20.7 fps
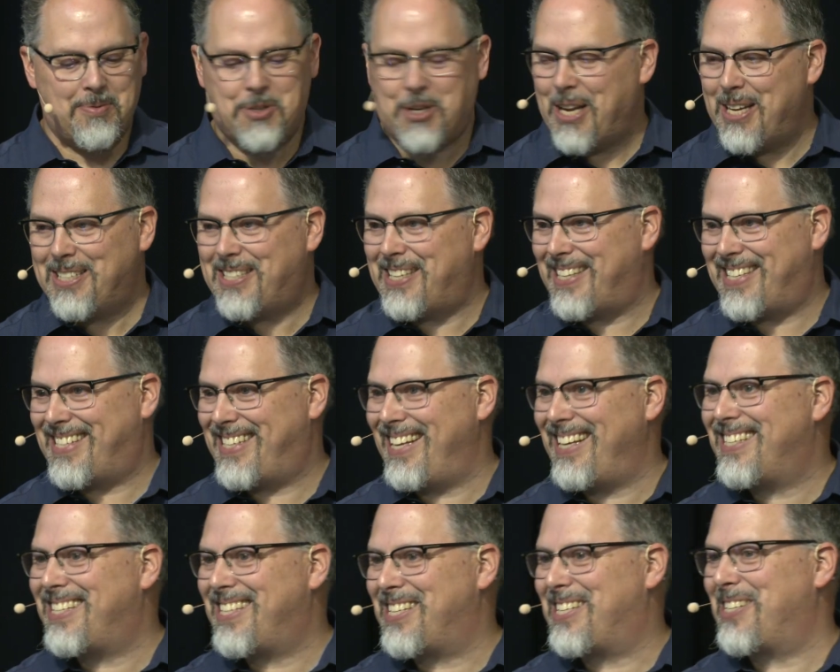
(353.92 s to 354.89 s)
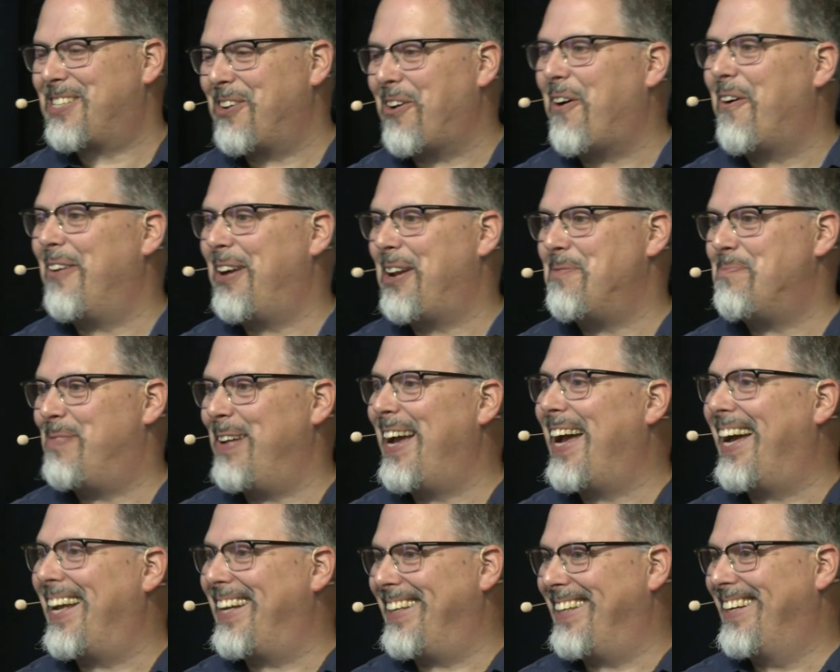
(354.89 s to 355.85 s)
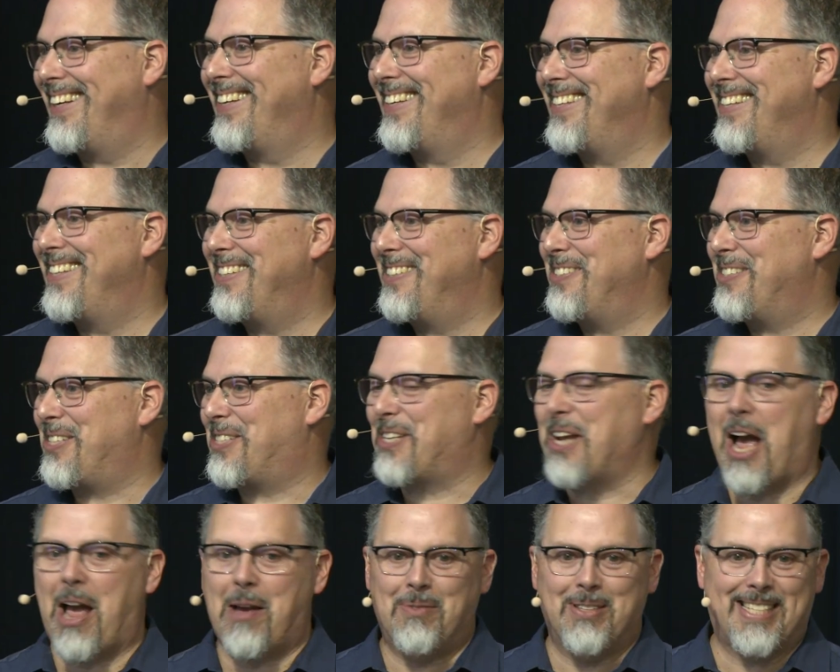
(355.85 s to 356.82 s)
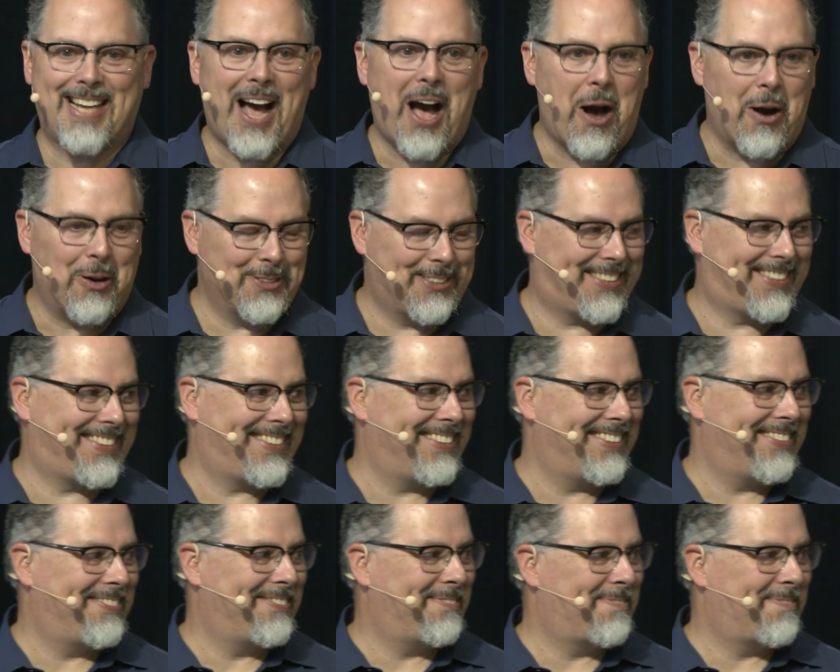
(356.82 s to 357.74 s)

Jesus, Jesus has already been to Simon's house.